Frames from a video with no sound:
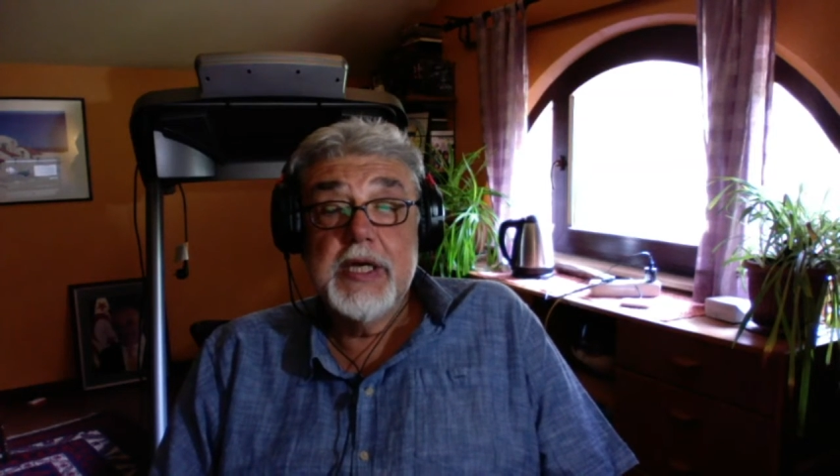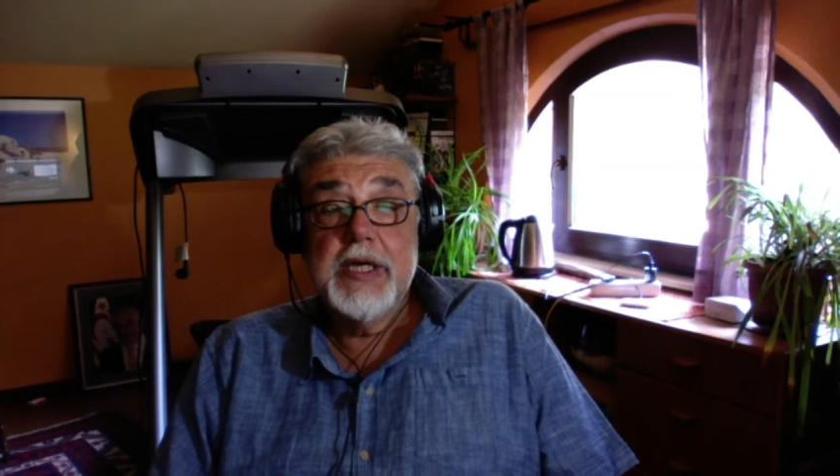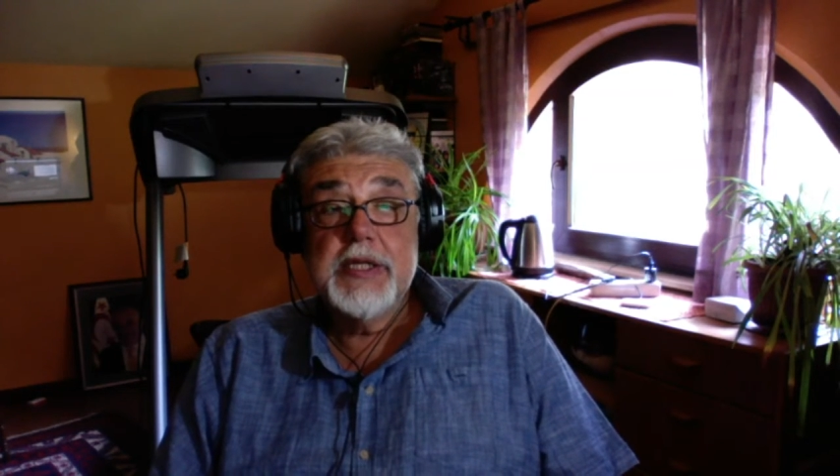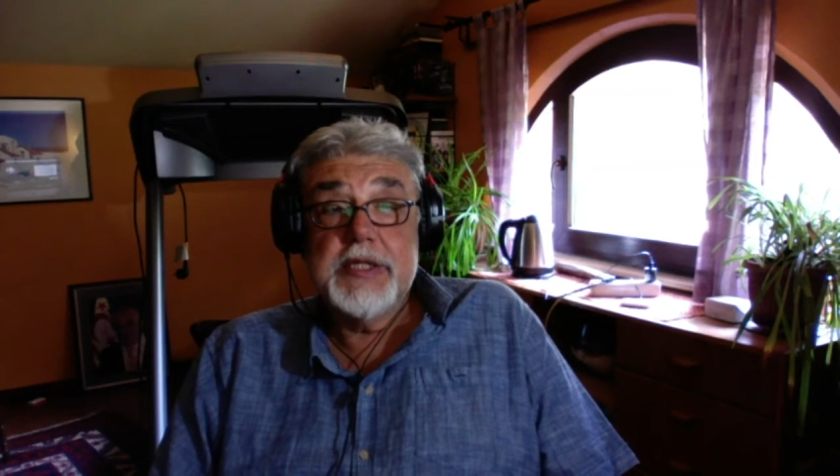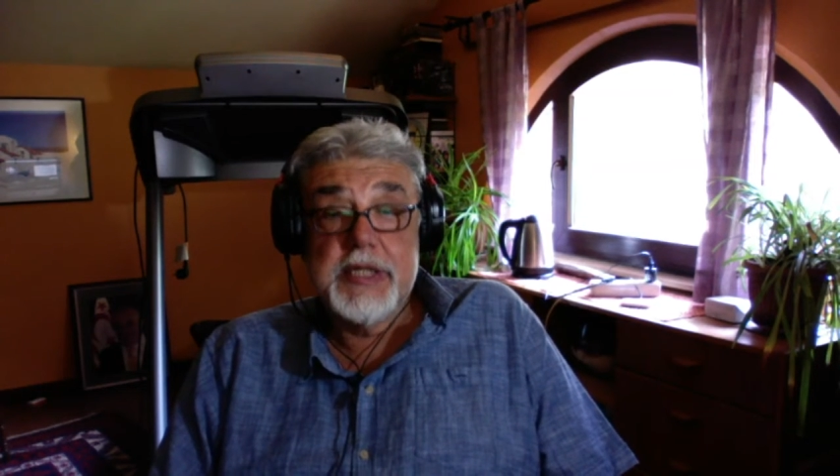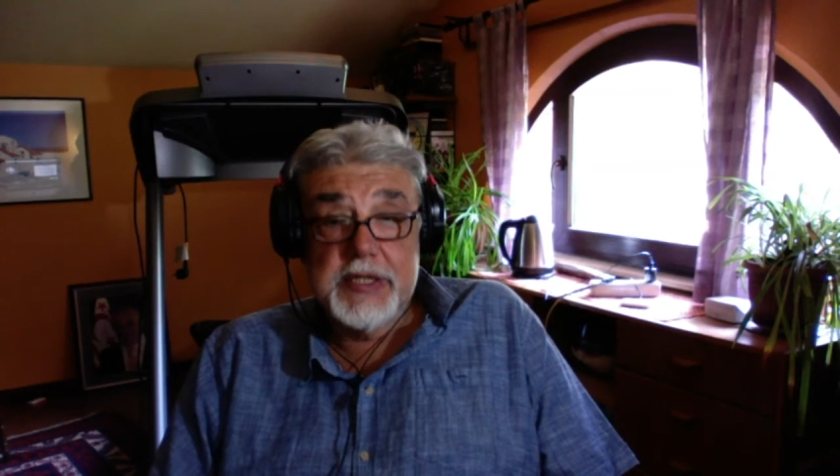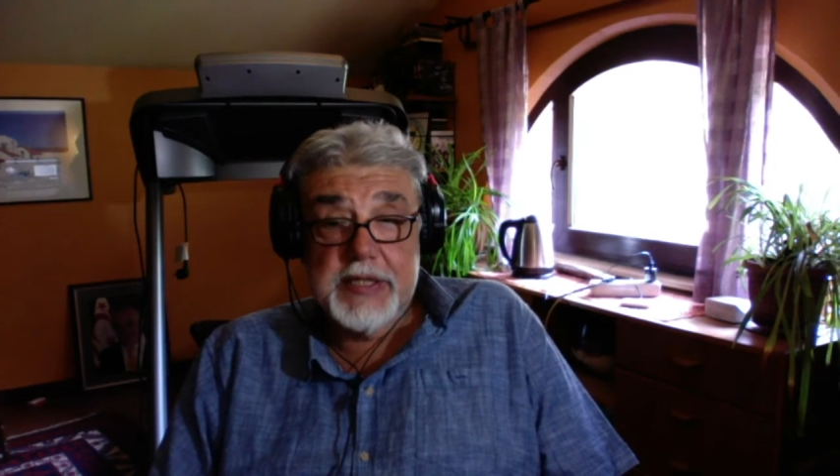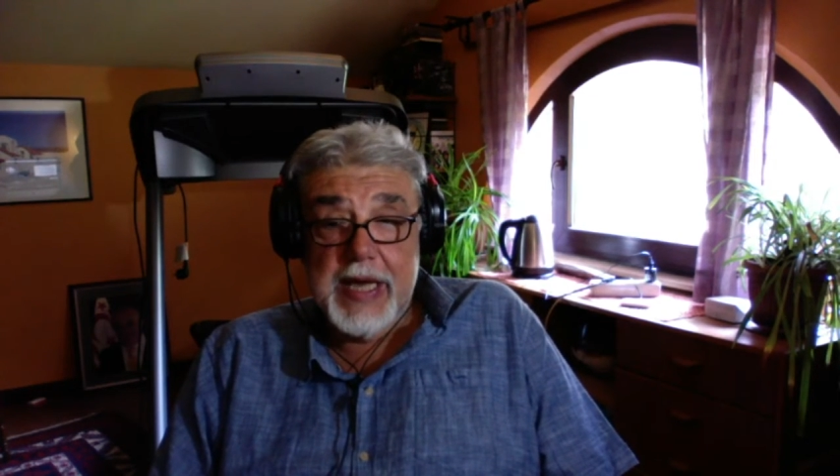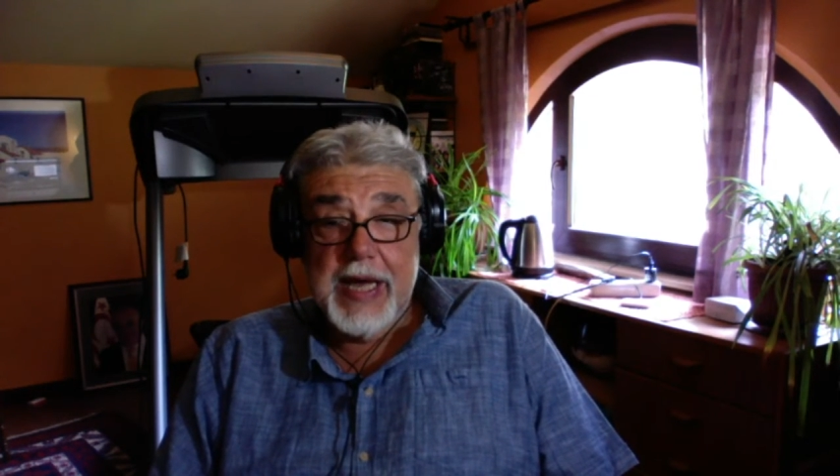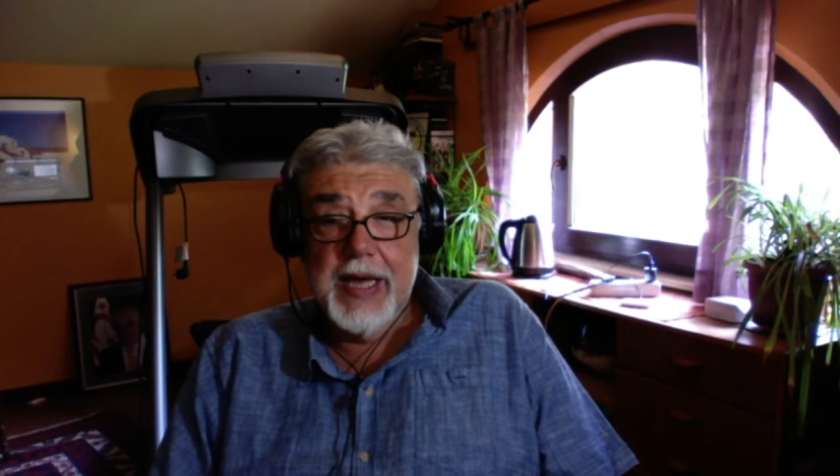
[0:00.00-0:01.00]

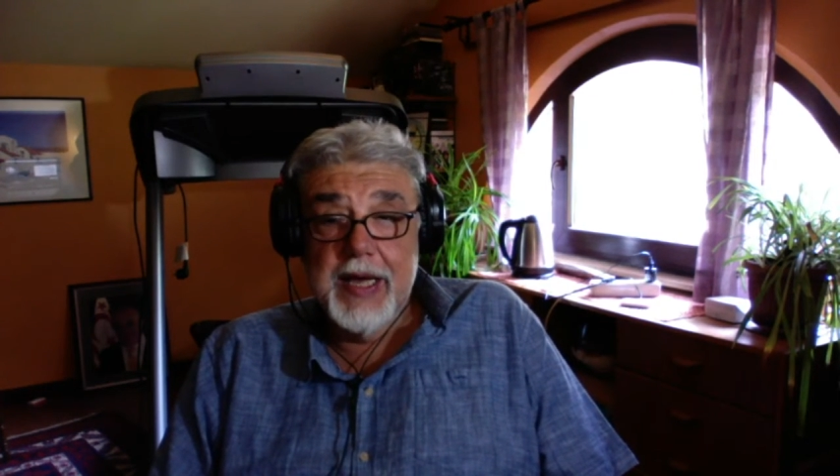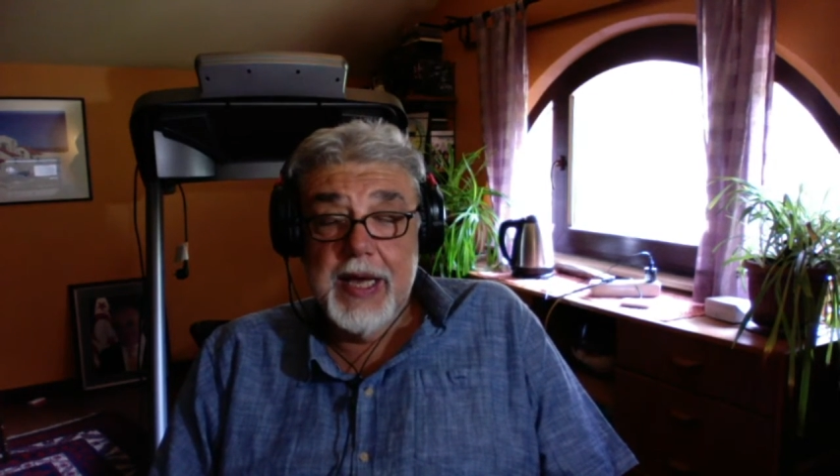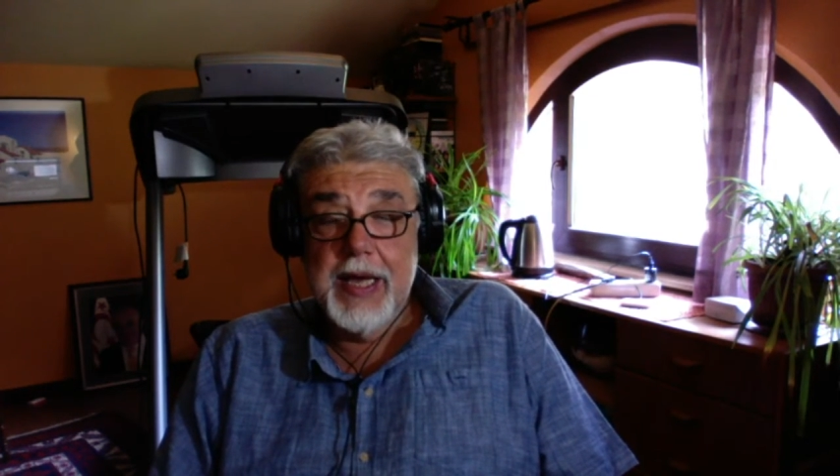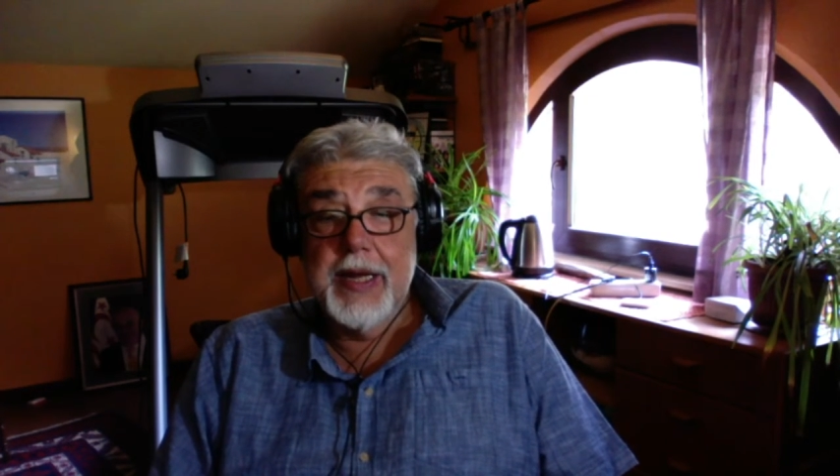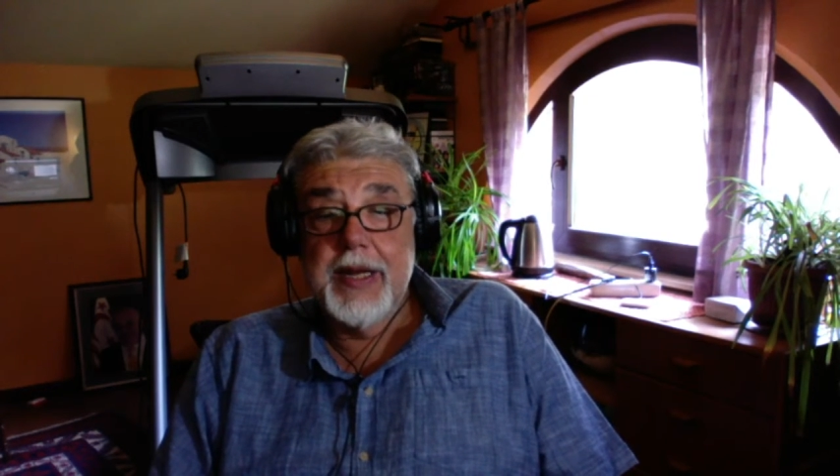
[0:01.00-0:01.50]
Sirte and an